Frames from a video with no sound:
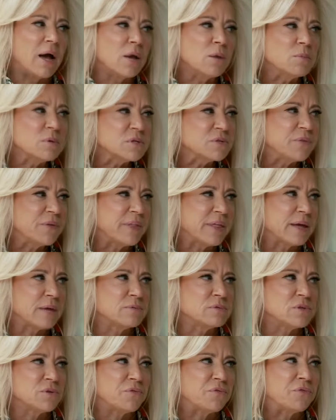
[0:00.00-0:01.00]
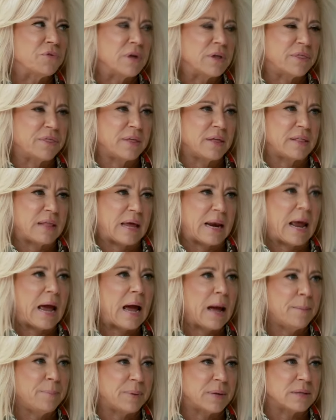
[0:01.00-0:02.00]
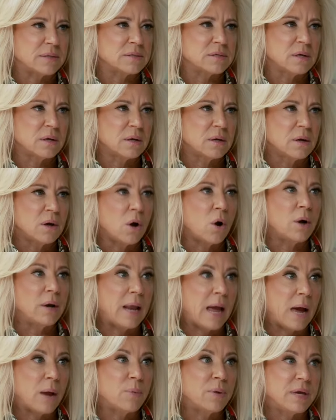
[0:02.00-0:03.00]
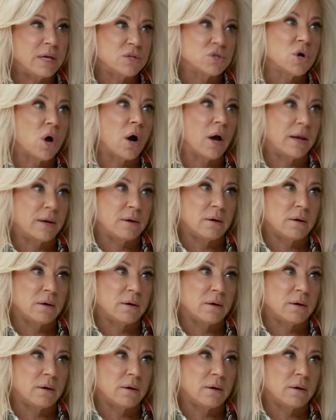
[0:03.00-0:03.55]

I almost feel like it was a freak thing that happened on how he died.